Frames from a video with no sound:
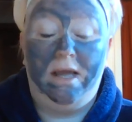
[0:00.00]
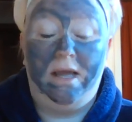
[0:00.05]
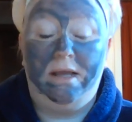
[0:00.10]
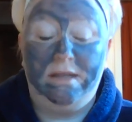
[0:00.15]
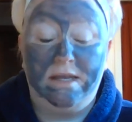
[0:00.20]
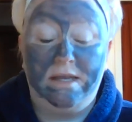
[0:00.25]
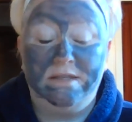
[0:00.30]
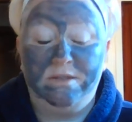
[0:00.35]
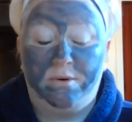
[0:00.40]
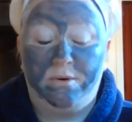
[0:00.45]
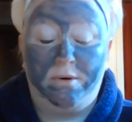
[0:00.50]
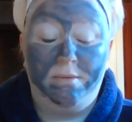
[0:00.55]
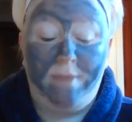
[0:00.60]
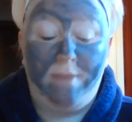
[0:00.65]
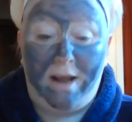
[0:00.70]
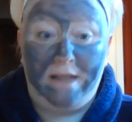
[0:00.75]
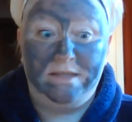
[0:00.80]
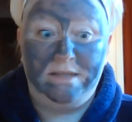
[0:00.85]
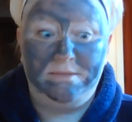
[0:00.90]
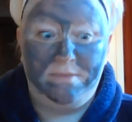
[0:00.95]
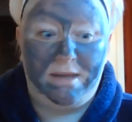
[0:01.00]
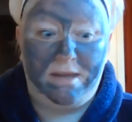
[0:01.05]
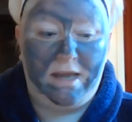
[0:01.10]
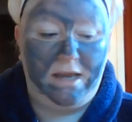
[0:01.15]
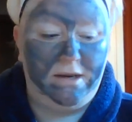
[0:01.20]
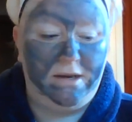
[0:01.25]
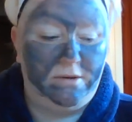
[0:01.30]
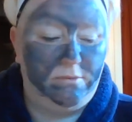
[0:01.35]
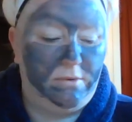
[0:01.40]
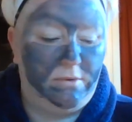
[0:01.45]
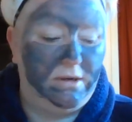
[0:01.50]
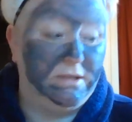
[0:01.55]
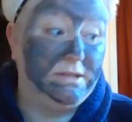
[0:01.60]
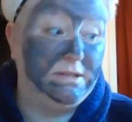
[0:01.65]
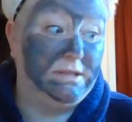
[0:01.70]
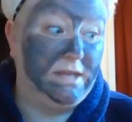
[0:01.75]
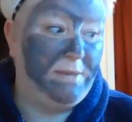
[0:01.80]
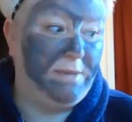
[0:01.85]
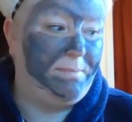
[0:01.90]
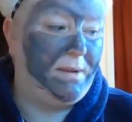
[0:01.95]
As it reminds me, I don't want to
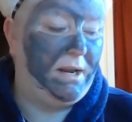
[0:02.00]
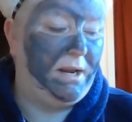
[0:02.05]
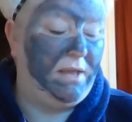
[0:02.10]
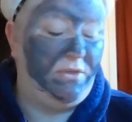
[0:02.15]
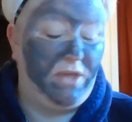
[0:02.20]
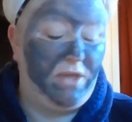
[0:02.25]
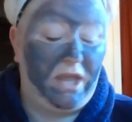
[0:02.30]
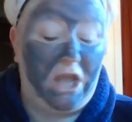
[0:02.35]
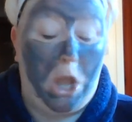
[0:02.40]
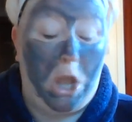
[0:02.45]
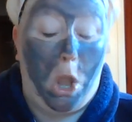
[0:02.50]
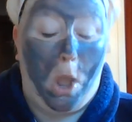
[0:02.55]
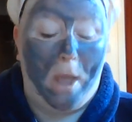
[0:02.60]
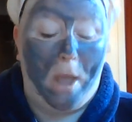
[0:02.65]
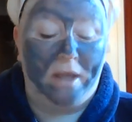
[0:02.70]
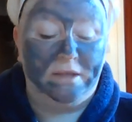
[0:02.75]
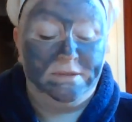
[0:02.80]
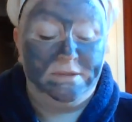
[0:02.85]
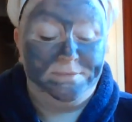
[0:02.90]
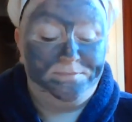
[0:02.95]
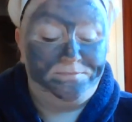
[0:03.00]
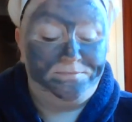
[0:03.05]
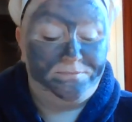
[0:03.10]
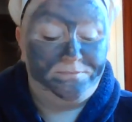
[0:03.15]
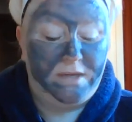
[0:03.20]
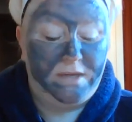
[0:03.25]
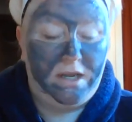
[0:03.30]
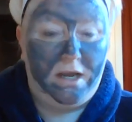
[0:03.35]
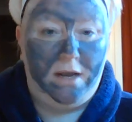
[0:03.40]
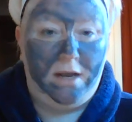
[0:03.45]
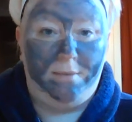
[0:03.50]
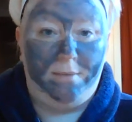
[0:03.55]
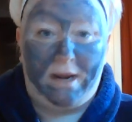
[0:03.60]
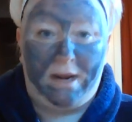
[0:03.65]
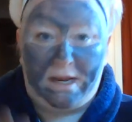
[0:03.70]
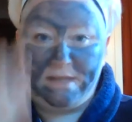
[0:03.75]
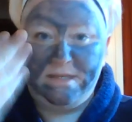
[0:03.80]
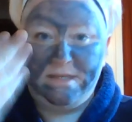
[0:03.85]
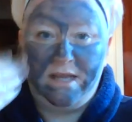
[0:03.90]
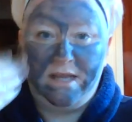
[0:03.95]
skip anything. And I
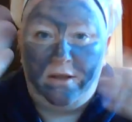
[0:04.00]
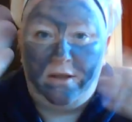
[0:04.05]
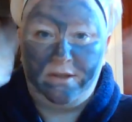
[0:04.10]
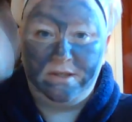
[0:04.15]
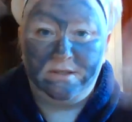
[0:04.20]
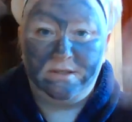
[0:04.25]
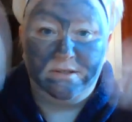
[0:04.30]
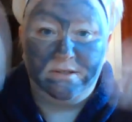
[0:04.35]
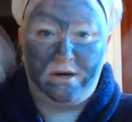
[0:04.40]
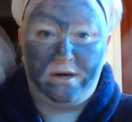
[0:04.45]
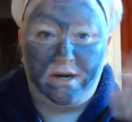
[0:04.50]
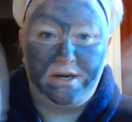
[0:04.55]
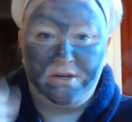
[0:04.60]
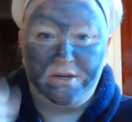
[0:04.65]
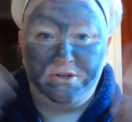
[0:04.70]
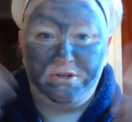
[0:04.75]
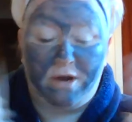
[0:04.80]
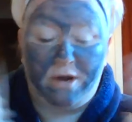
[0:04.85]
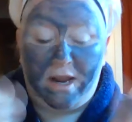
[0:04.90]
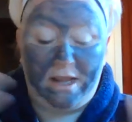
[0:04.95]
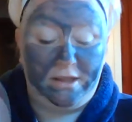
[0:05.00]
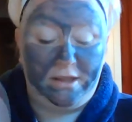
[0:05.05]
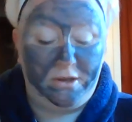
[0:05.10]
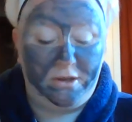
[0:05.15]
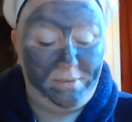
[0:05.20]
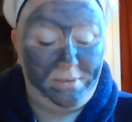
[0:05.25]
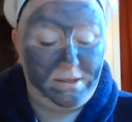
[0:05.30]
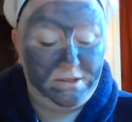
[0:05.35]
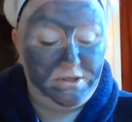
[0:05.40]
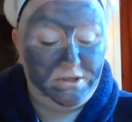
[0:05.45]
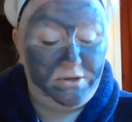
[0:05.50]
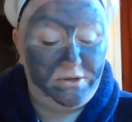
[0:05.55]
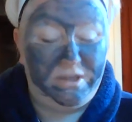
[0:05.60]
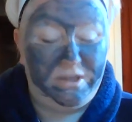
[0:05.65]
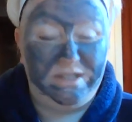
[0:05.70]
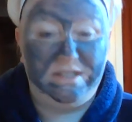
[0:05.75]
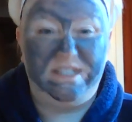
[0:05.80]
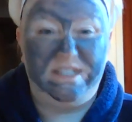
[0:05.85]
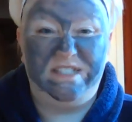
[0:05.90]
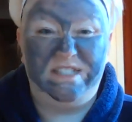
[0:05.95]
can tell it's starting to dry a little bit too,
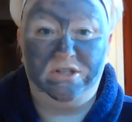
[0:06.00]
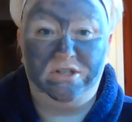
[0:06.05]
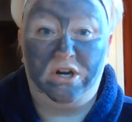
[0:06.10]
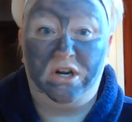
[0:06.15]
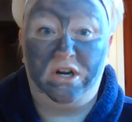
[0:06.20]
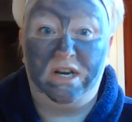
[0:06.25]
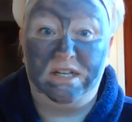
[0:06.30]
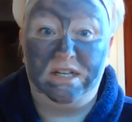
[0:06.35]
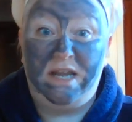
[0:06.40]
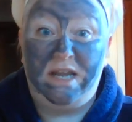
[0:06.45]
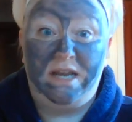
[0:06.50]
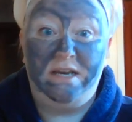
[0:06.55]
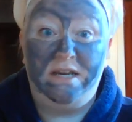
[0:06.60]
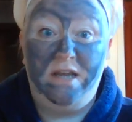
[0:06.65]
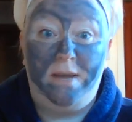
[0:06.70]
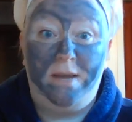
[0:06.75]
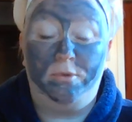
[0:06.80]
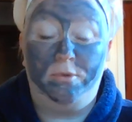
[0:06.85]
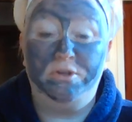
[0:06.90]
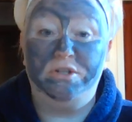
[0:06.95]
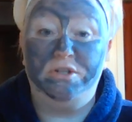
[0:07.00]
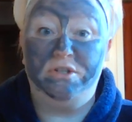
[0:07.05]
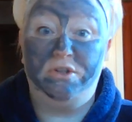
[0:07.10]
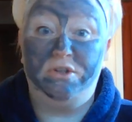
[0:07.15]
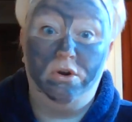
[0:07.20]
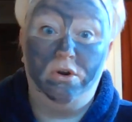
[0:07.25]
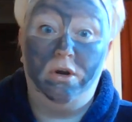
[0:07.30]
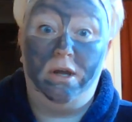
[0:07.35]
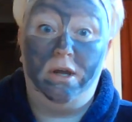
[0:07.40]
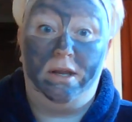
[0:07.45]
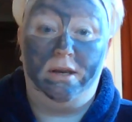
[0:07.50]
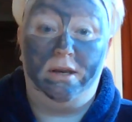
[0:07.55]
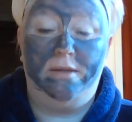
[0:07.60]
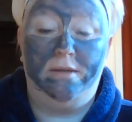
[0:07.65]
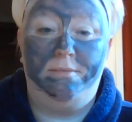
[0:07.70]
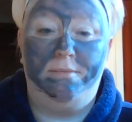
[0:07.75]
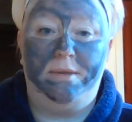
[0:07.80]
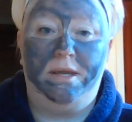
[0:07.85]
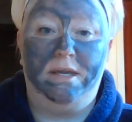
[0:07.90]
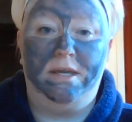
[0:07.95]
because it's starting to tighten up, which is good,
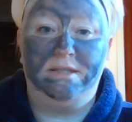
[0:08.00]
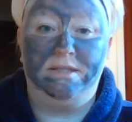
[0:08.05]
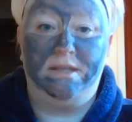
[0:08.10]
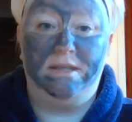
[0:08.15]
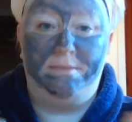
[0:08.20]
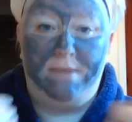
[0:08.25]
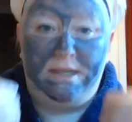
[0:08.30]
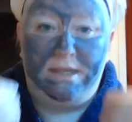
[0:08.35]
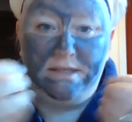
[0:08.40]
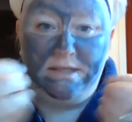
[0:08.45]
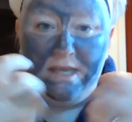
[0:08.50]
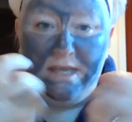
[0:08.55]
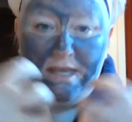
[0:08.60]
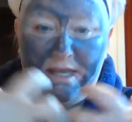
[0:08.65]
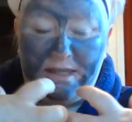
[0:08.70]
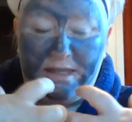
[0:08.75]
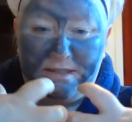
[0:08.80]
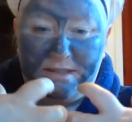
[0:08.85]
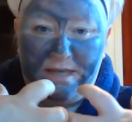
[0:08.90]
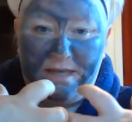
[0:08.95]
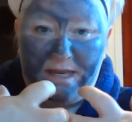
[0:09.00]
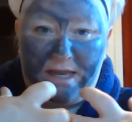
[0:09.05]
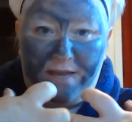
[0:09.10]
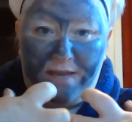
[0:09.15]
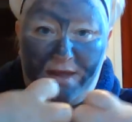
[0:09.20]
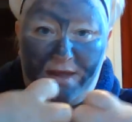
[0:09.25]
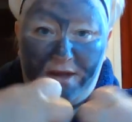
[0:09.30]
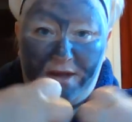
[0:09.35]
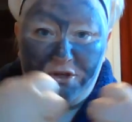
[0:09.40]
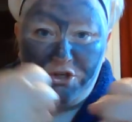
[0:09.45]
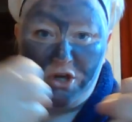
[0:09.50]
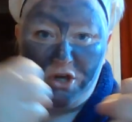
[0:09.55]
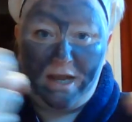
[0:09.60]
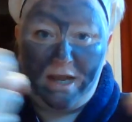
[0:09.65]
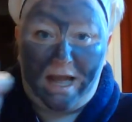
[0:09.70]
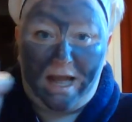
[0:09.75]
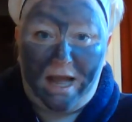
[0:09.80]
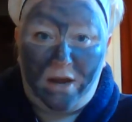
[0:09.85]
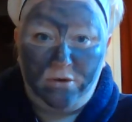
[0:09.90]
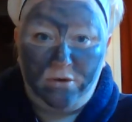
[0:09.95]
because that means it's taking that junk
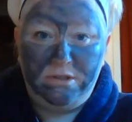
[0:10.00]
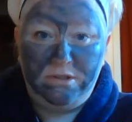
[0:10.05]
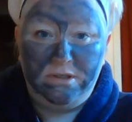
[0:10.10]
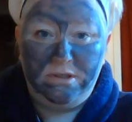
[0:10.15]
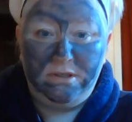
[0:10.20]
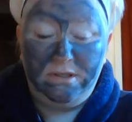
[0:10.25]
out,